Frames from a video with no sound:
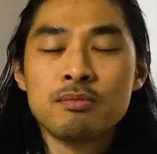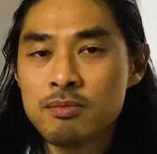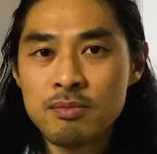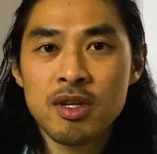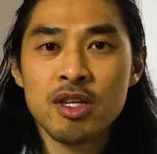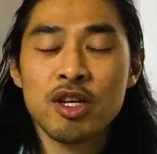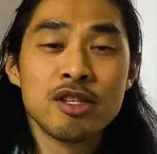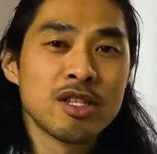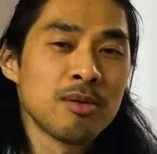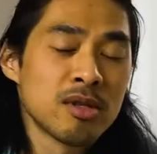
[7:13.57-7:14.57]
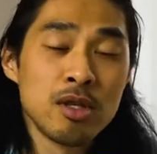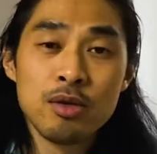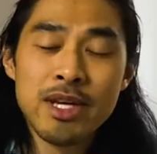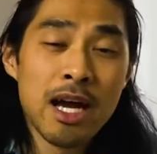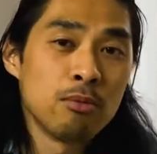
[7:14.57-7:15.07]
You could substitute
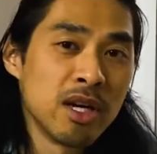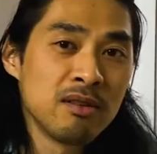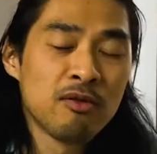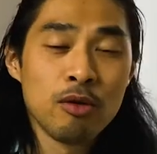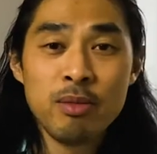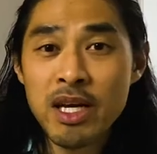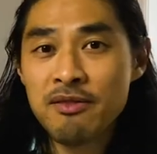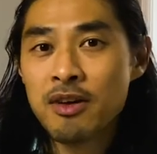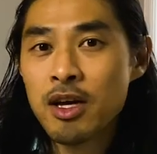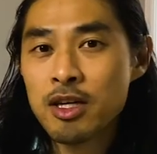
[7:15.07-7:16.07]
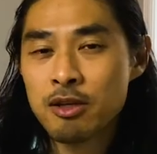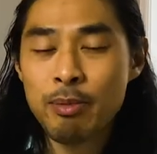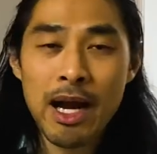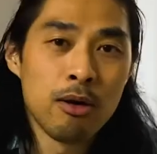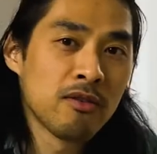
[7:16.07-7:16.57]
tamarind for beef to pair
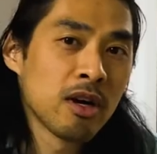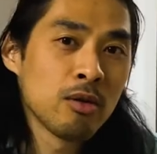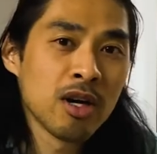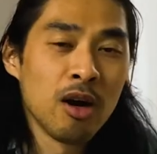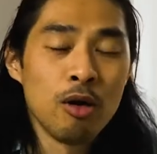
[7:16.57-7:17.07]
with cocoa,